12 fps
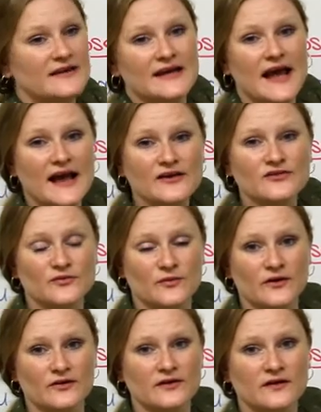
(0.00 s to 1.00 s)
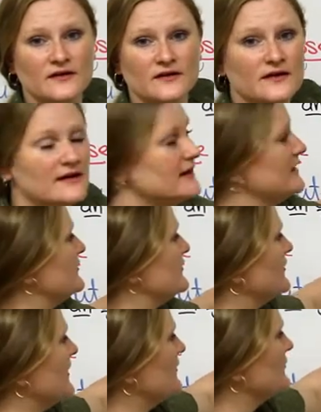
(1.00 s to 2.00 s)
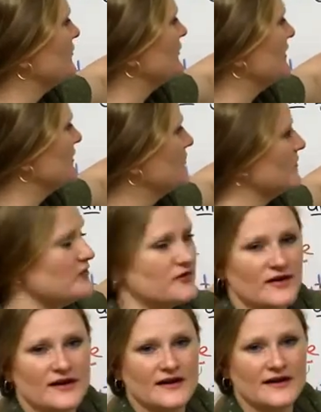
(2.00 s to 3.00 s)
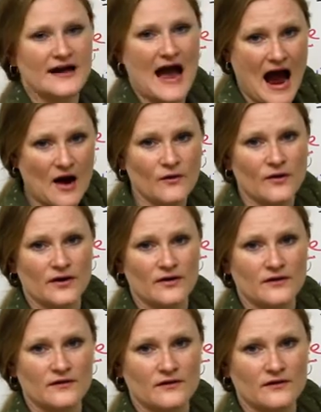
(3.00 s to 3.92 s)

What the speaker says: the H word. It sounds like we're saying hour.